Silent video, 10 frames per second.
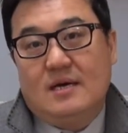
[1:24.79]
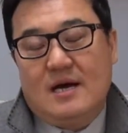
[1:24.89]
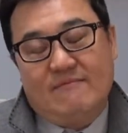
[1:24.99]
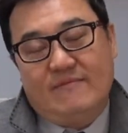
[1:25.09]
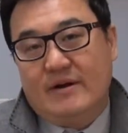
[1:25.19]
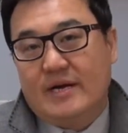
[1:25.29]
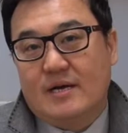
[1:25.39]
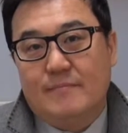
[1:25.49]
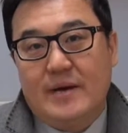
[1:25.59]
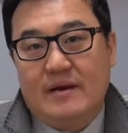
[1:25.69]
I'm very
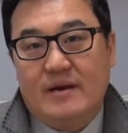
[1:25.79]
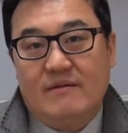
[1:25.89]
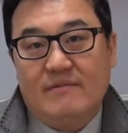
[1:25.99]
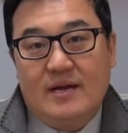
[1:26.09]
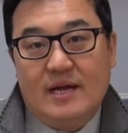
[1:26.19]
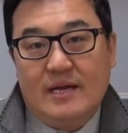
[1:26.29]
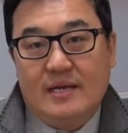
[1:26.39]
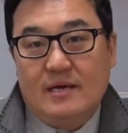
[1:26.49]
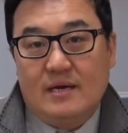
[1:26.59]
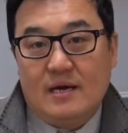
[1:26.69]
competitive,
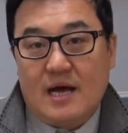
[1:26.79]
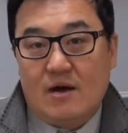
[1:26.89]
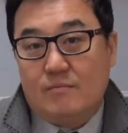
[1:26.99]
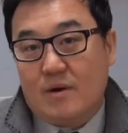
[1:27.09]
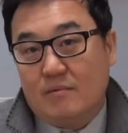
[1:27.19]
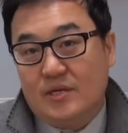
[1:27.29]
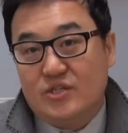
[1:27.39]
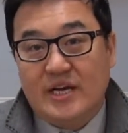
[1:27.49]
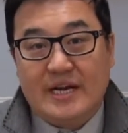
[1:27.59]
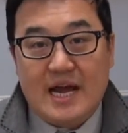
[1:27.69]
and I'll probably
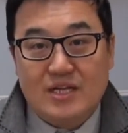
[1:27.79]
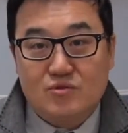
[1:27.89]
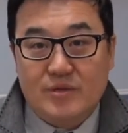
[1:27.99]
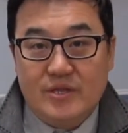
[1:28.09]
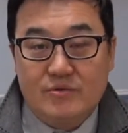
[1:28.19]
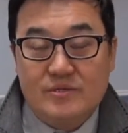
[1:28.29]
shake hands with you,